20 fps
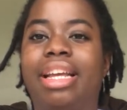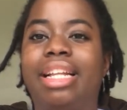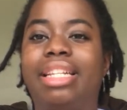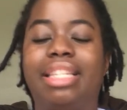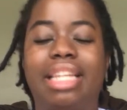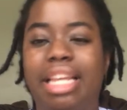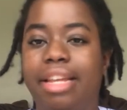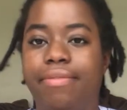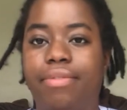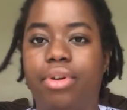
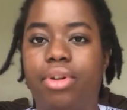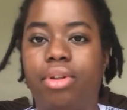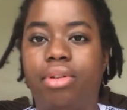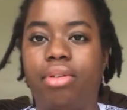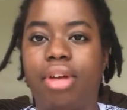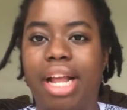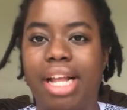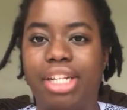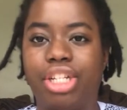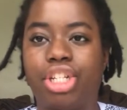it's evil.
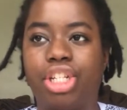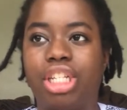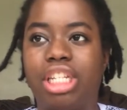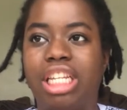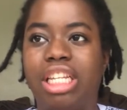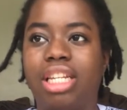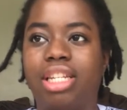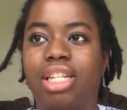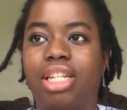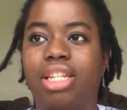It's just
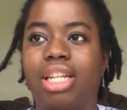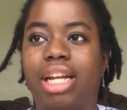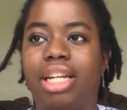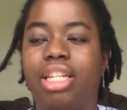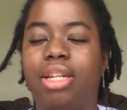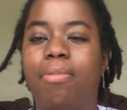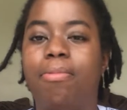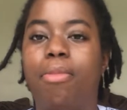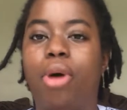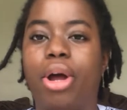seen as this
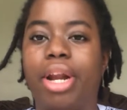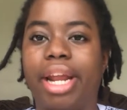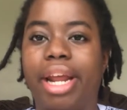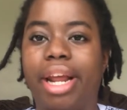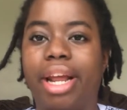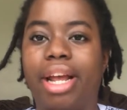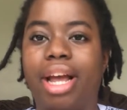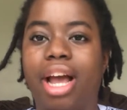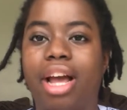like demonic